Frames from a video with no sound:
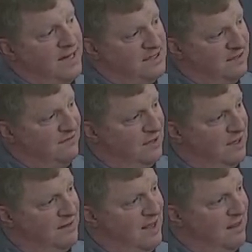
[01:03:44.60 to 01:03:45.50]
I did
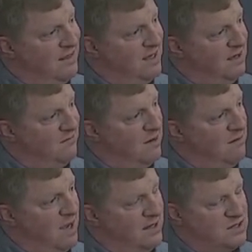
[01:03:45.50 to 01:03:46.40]
forget that. Thank you
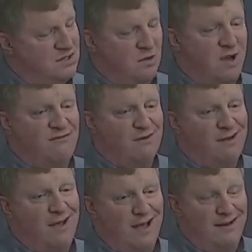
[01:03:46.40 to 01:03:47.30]
very much. So I
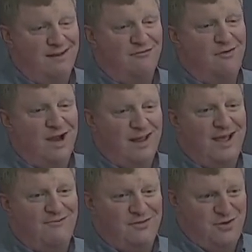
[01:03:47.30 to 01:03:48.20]
forgot a
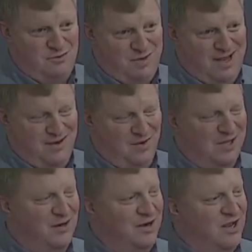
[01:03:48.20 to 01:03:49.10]
Friday afternoon panel,
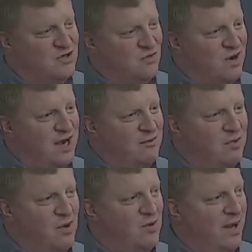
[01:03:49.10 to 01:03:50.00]
the International
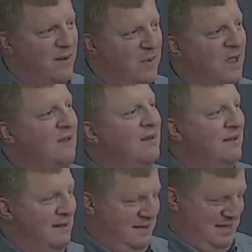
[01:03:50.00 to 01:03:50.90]
Writing Program
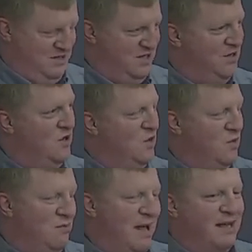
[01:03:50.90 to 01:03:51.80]
is it
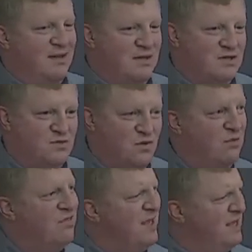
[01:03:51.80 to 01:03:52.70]
noon back in this
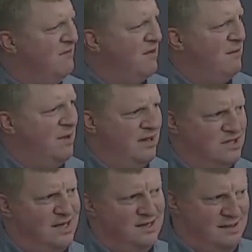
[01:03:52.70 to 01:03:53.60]
room. Thank you very
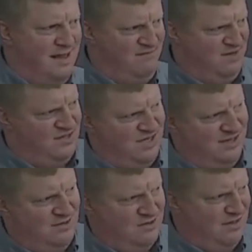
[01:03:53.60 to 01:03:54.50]
much. I didn't have much to,
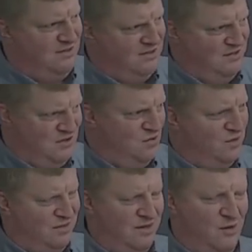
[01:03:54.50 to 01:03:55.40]
inter- uh, to do
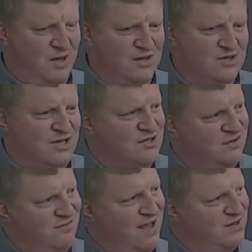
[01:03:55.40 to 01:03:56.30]
with the
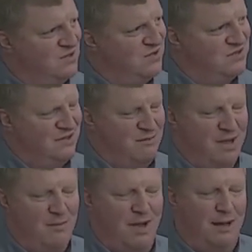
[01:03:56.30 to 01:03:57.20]
organization of that, so it slipped
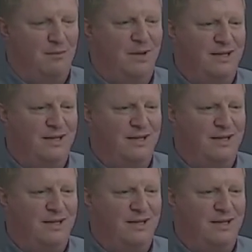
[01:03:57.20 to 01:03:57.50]
my mind.